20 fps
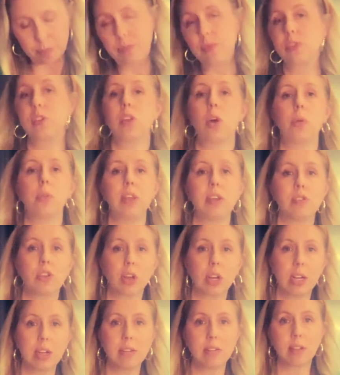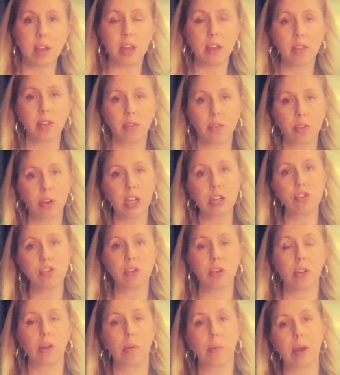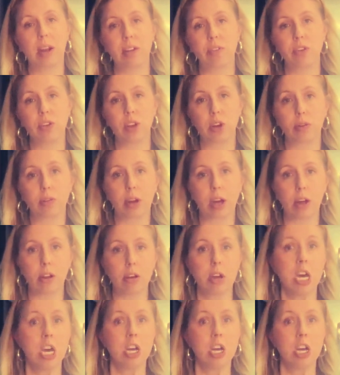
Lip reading: So these are going to sit in the fridge till they're ready for the grill.